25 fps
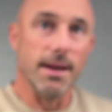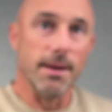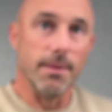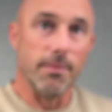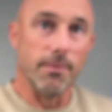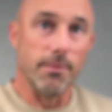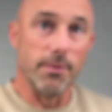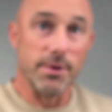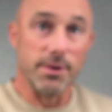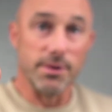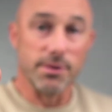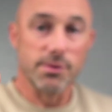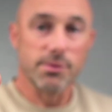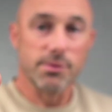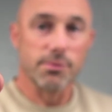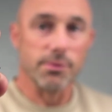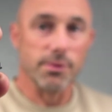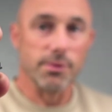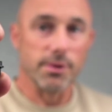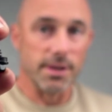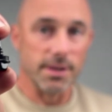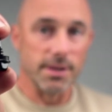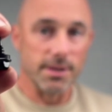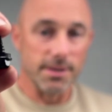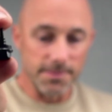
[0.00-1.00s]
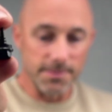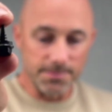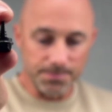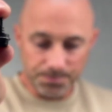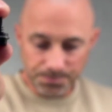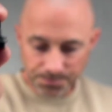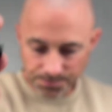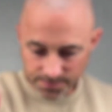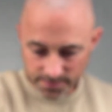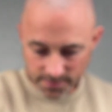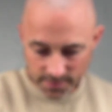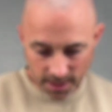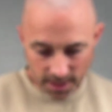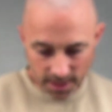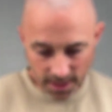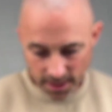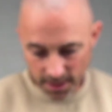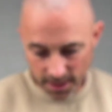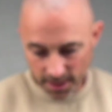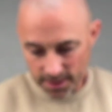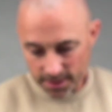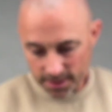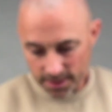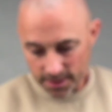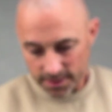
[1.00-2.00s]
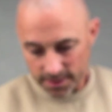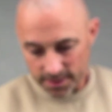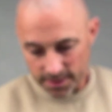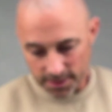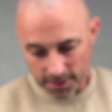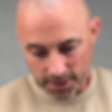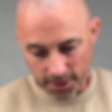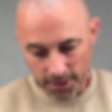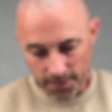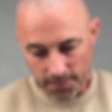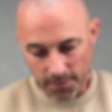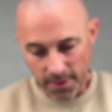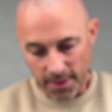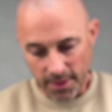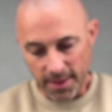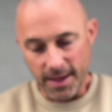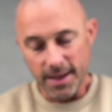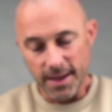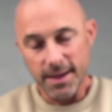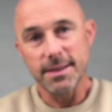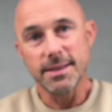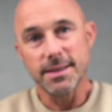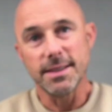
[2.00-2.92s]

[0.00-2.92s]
when you're screwing it in. So that is